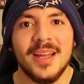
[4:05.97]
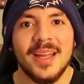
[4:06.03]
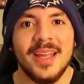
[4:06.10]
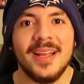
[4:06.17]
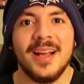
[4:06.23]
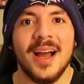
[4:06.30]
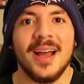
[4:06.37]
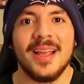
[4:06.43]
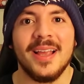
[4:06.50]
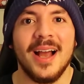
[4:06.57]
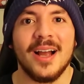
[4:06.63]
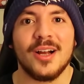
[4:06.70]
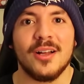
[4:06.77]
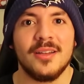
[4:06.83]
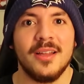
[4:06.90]
He got
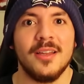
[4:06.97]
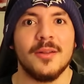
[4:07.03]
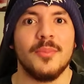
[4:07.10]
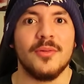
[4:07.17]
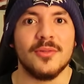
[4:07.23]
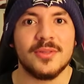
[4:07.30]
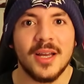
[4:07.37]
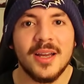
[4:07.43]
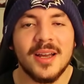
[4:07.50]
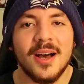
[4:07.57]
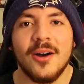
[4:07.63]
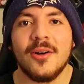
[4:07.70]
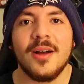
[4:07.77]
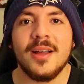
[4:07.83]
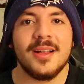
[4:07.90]
gullibled.
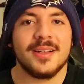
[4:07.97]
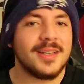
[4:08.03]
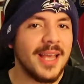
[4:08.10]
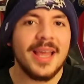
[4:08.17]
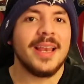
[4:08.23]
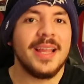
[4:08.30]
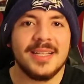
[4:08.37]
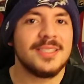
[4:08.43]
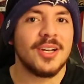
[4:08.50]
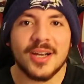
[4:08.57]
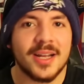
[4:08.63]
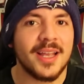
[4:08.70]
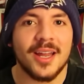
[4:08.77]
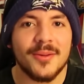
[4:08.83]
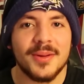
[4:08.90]
Again, he took
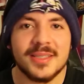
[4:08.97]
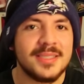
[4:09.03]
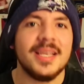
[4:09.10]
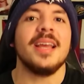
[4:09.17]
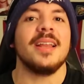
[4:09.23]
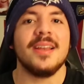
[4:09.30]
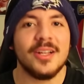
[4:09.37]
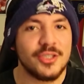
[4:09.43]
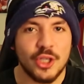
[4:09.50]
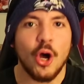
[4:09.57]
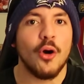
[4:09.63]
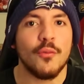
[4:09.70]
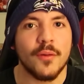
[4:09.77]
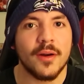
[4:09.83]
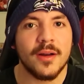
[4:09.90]
accountability. It's it. It's
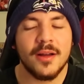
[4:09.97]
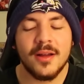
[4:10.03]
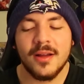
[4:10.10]
over.